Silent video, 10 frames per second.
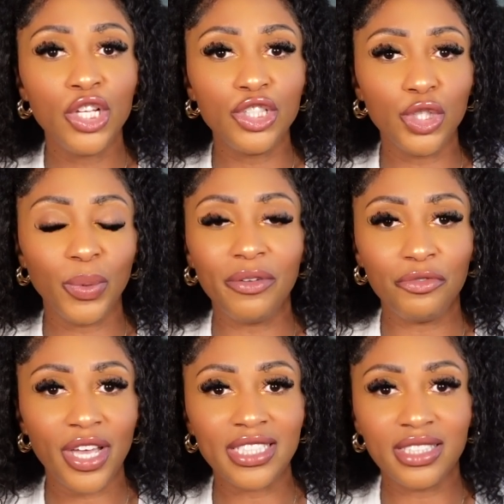to
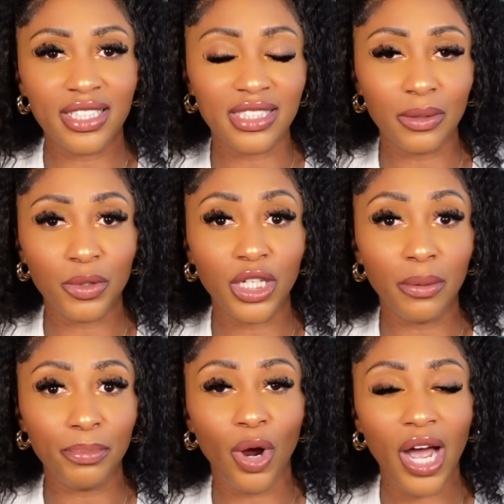invest in some
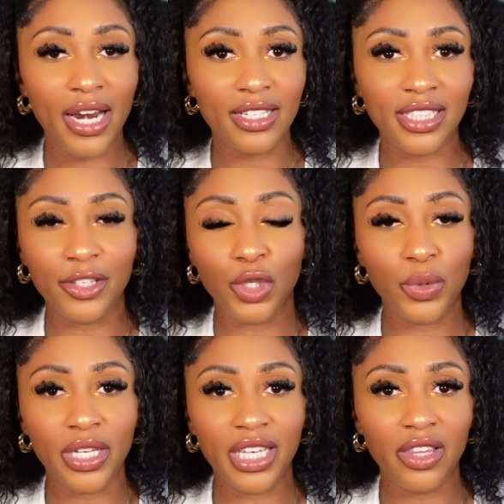good products, and you
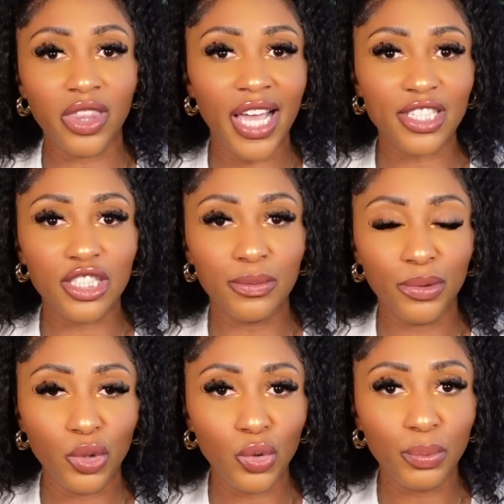can get that
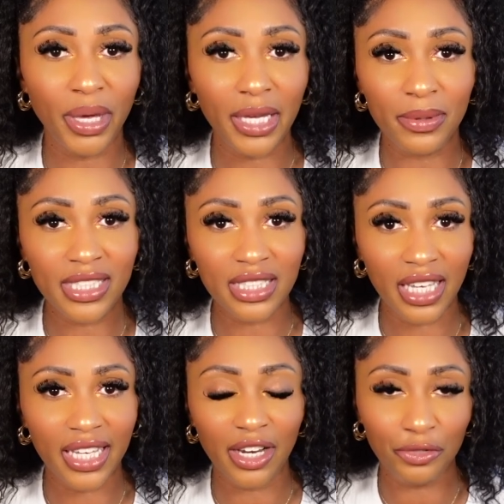smooth baby
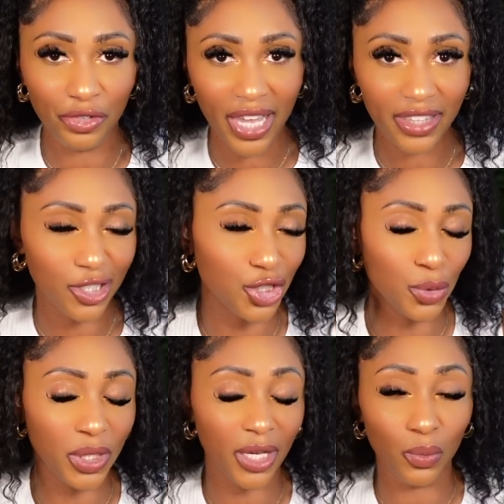skin effect that
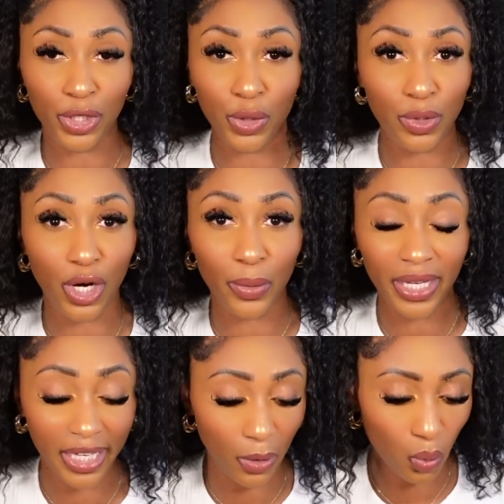you get when you go
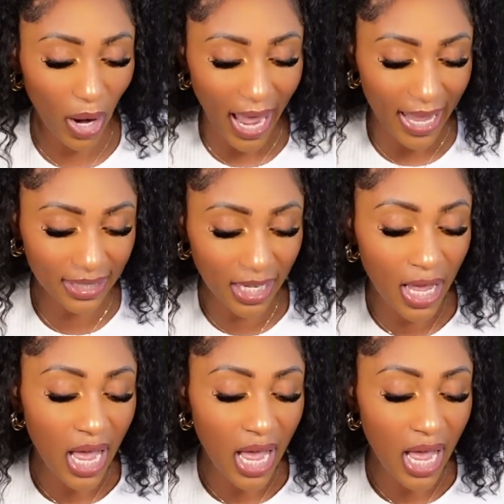and get waxed.